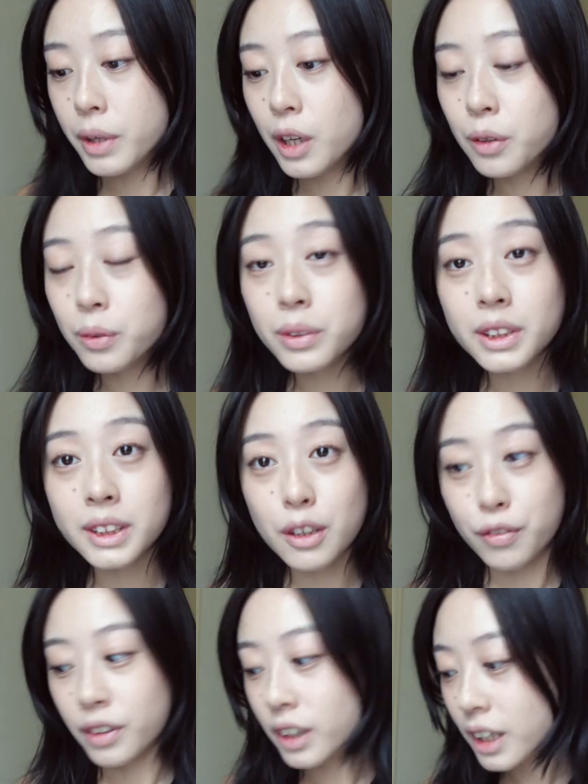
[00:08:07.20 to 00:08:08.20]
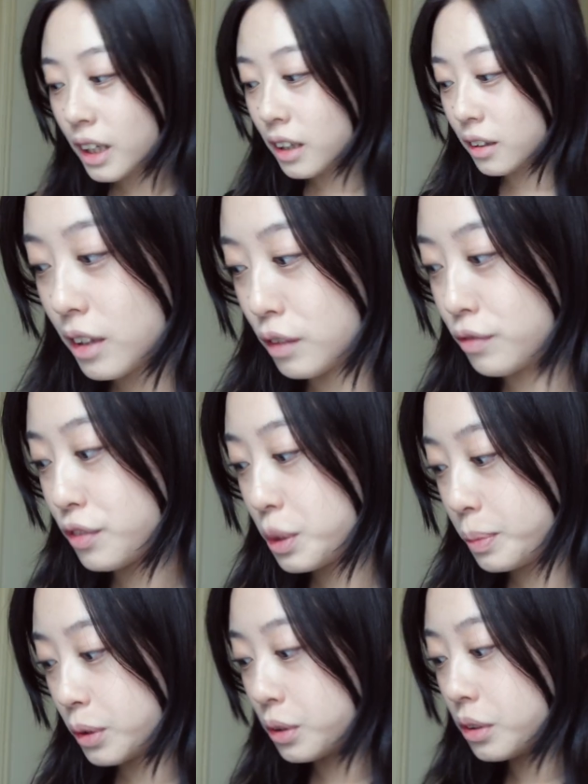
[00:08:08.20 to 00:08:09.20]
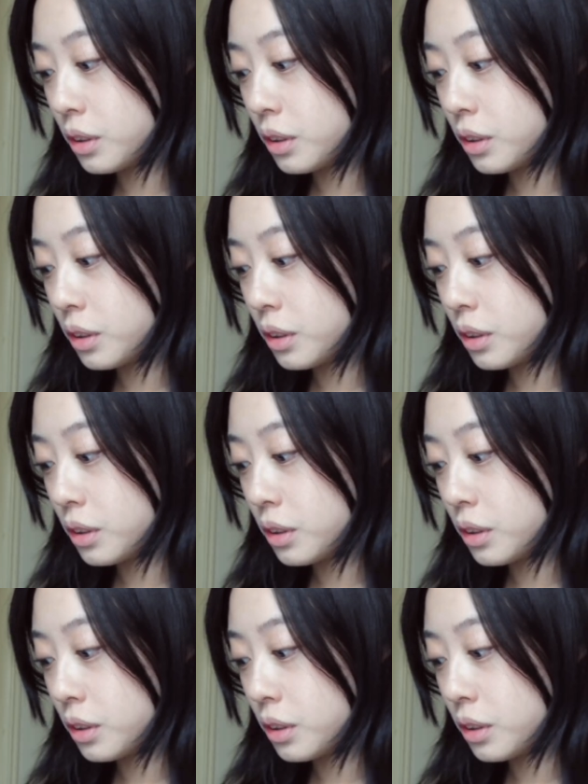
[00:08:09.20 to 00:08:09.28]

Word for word: But it was definitely uncomfortable.